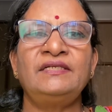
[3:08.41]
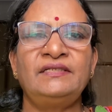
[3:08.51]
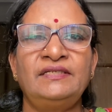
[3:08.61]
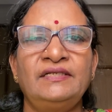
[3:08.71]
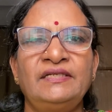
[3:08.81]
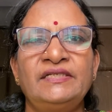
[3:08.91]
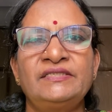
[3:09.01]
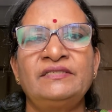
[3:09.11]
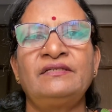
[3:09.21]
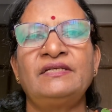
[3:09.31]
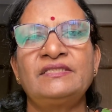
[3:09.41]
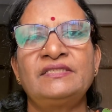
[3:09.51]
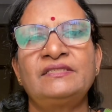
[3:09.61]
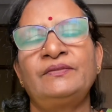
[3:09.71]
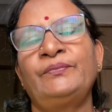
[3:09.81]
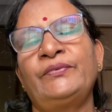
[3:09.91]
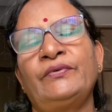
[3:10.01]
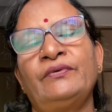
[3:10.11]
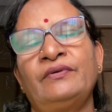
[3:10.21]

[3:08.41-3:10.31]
Integration Receptor